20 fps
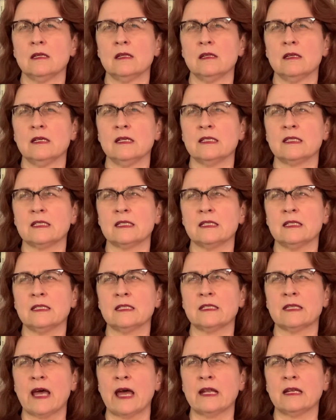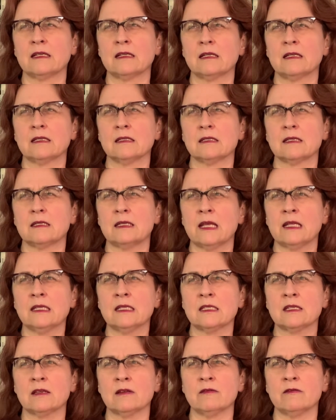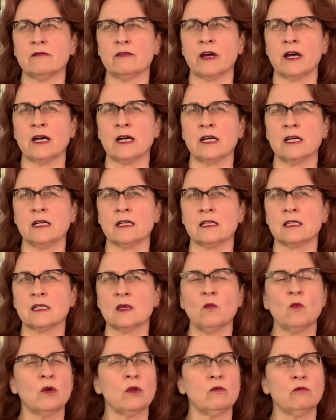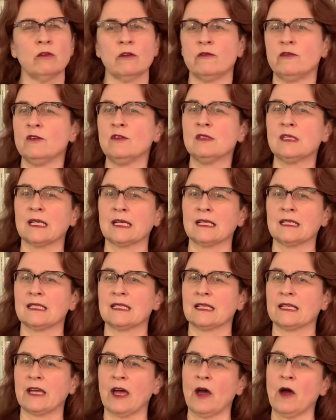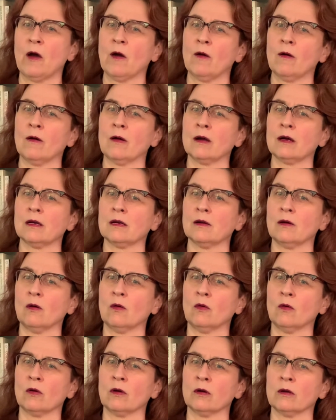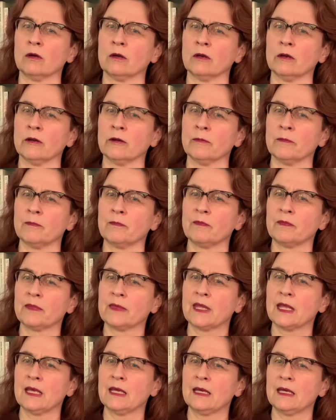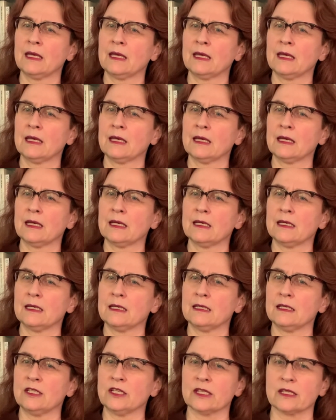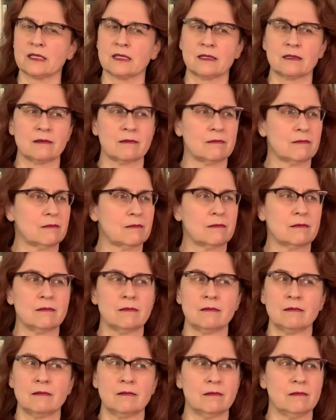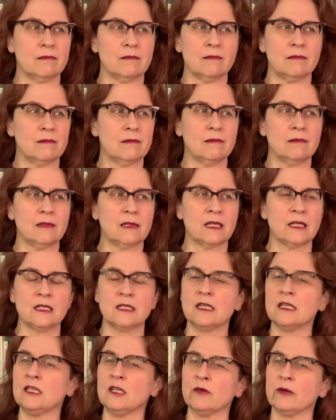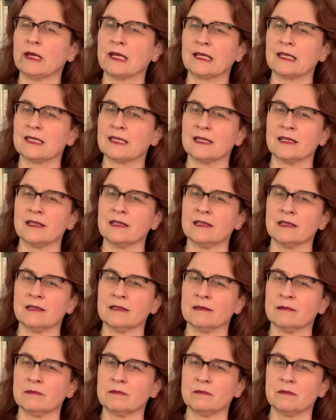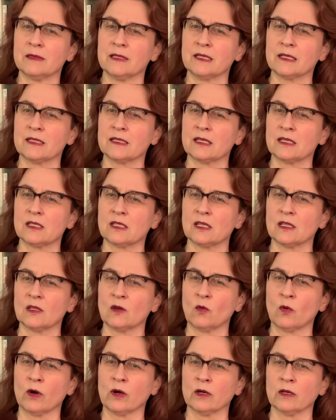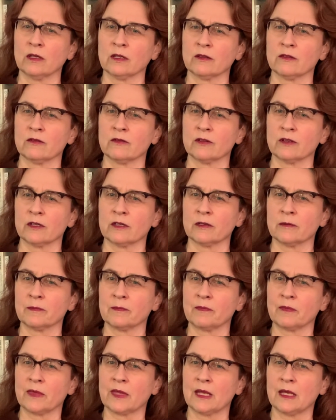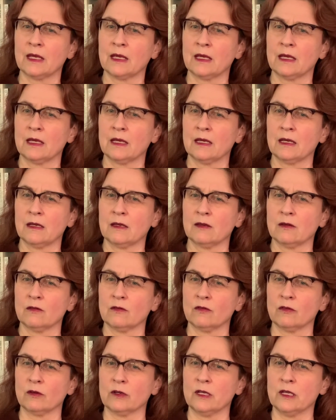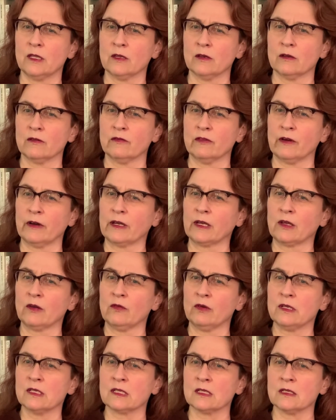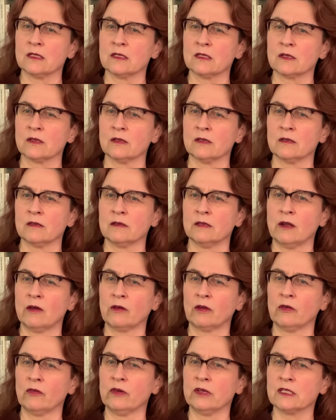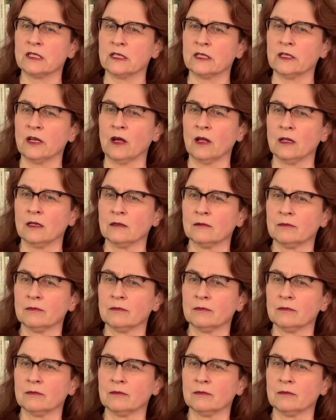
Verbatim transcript: it's it's that sense of uh, someone refusing to go or just continuing to exist in the world for for either very good reasons or no good reason at all.